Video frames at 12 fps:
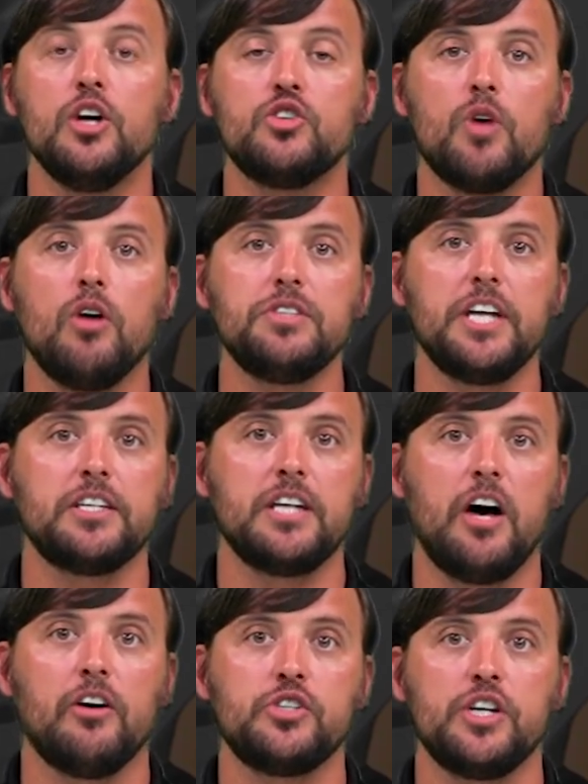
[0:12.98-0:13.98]
Drone
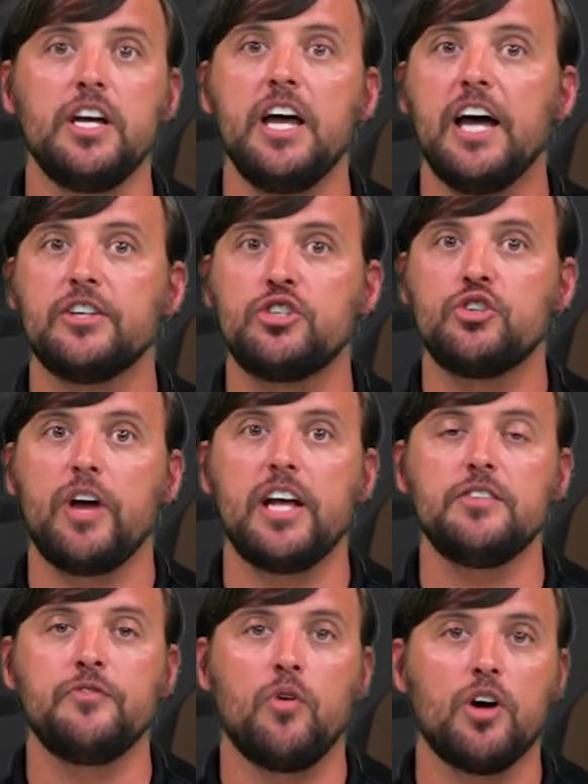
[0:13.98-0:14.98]
technology has
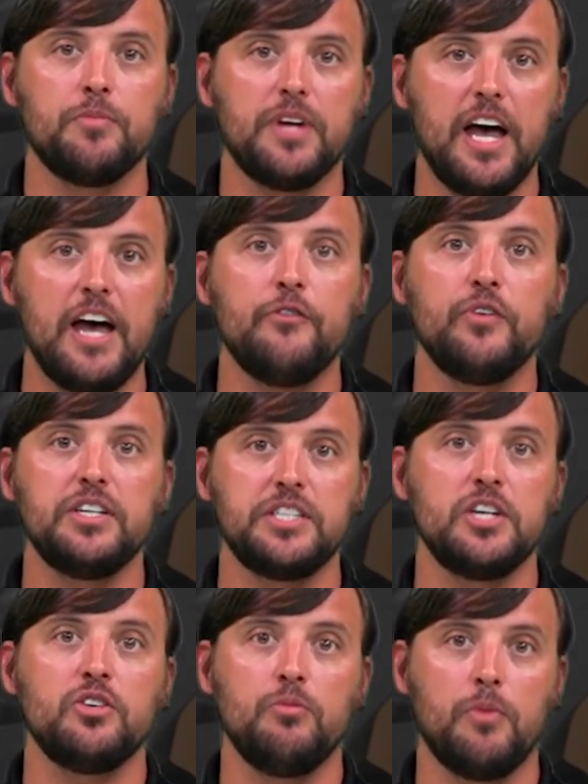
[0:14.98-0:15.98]
transformed every
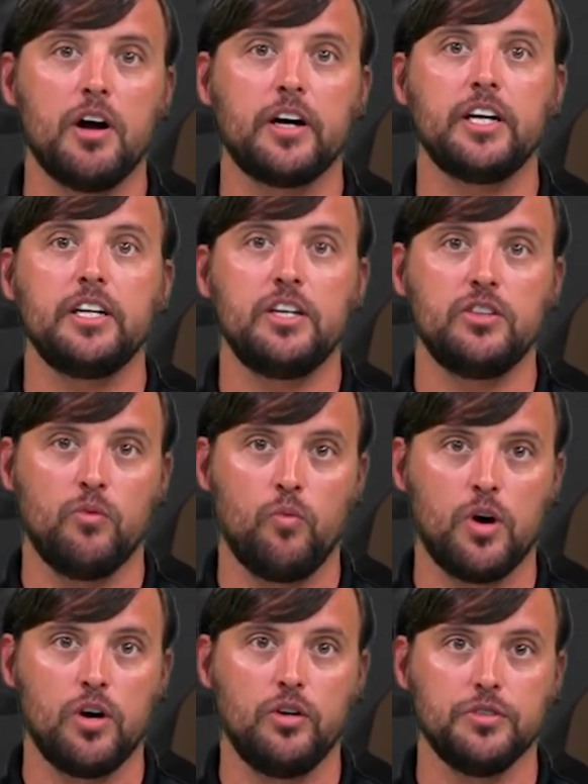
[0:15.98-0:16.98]
single market in the
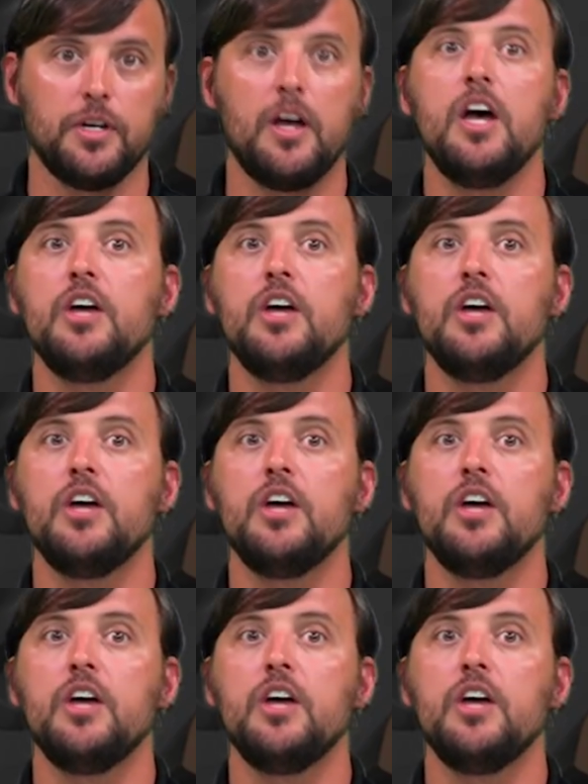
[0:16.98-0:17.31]
world.